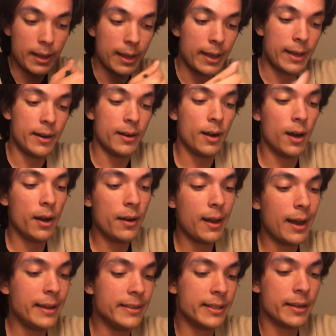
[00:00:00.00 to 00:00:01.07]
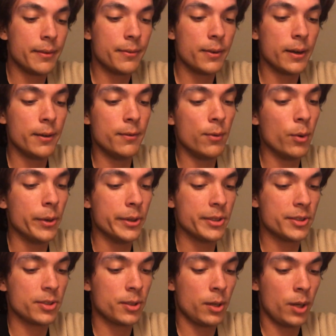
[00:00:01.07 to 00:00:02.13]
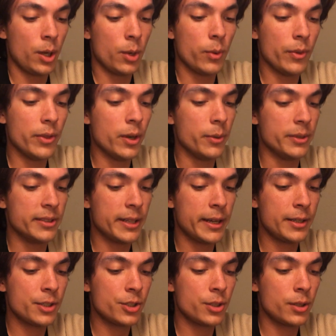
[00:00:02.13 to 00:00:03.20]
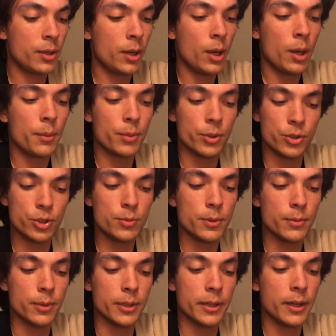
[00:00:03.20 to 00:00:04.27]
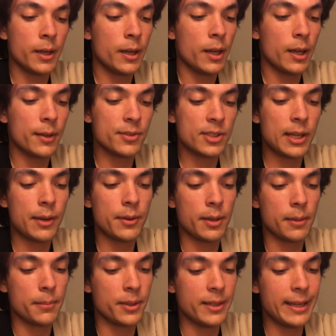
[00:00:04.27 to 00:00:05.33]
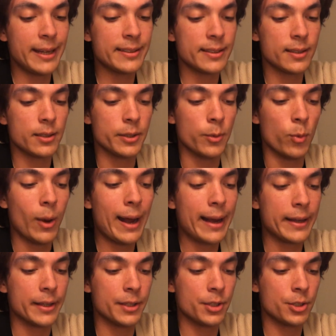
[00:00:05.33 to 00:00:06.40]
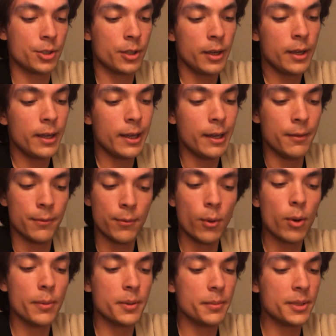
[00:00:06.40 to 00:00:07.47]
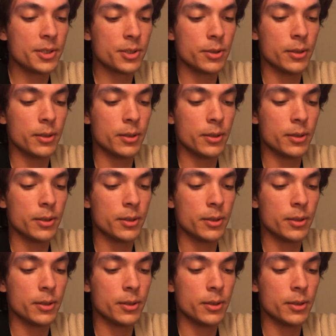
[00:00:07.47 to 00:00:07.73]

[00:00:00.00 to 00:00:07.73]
and an unidentified voice, with no intention, presumably, of sounding pedantically waggish, informed Mr.